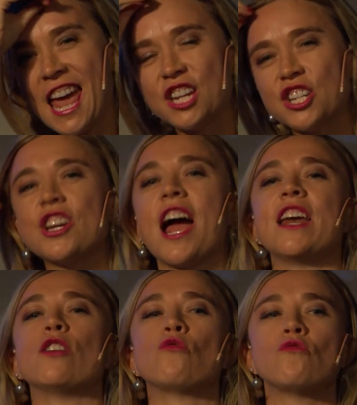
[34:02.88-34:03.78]
In
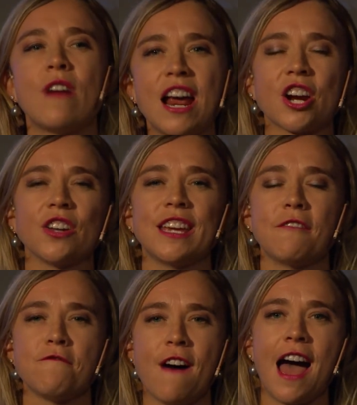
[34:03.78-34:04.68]
China, regularly at
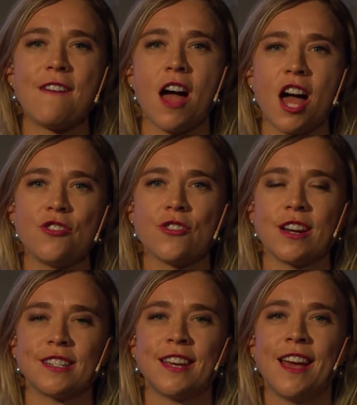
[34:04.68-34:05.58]

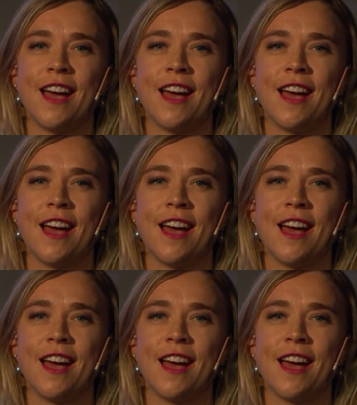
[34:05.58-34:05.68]
500